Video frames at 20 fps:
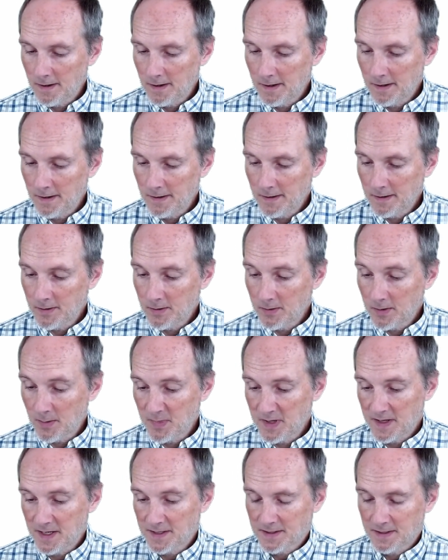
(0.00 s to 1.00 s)
I
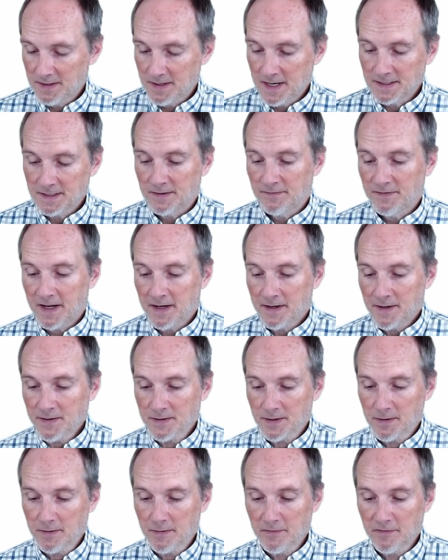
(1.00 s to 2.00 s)
mean, that's a nice advantage
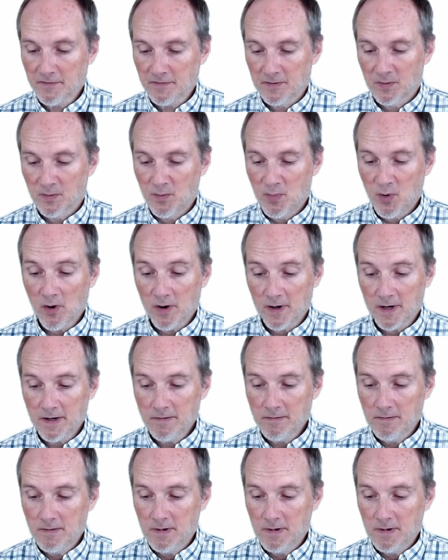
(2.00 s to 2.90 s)
of Borda.